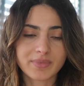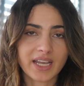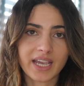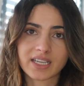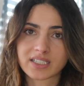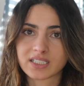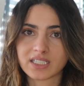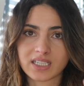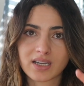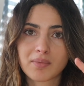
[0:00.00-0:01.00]
take
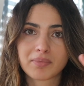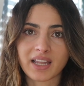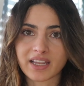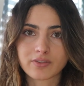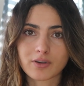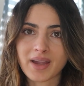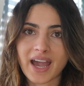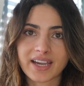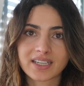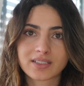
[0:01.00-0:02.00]
the platform
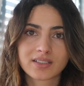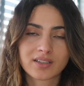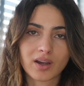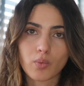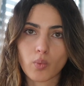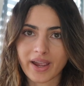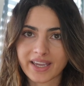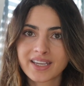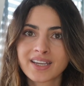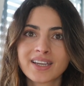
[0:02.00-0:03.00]
height
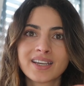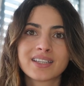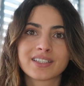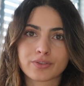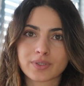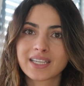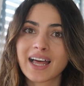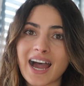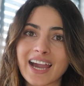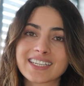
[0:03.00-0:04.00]
away, the real
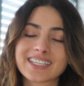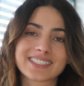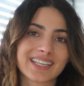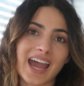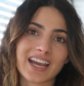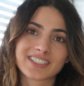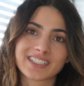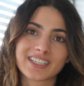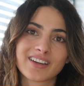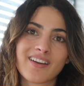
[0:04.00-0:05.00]
height is
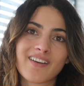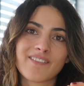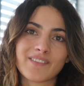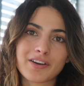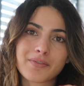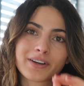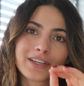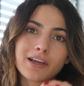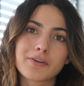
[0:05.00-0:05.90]
actually very, very